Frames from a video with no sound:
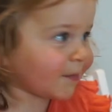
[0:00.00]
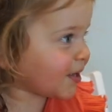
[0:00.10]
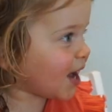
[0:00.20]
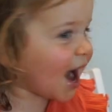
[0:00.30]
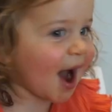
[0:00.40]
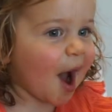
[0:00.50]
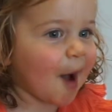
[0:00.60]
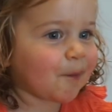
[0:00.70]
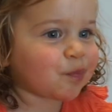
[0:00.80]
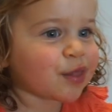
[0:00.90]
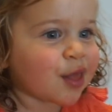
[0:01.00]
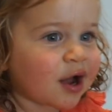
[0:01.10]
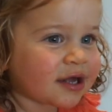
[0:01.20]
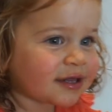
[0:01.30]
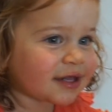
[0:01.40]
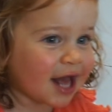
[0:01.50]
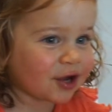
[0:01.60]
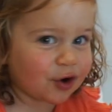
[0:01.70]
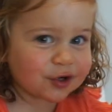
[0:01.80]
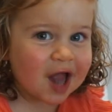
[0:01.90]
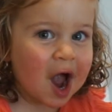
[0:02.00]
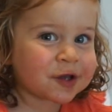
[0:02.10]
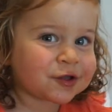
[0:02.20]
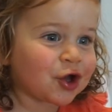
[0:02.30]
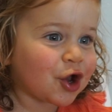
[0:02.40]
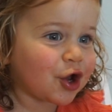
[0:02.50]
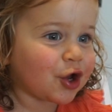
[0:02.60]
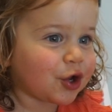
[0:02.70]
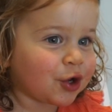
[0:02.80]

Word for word: Yeah. Yeah. I'm all done too.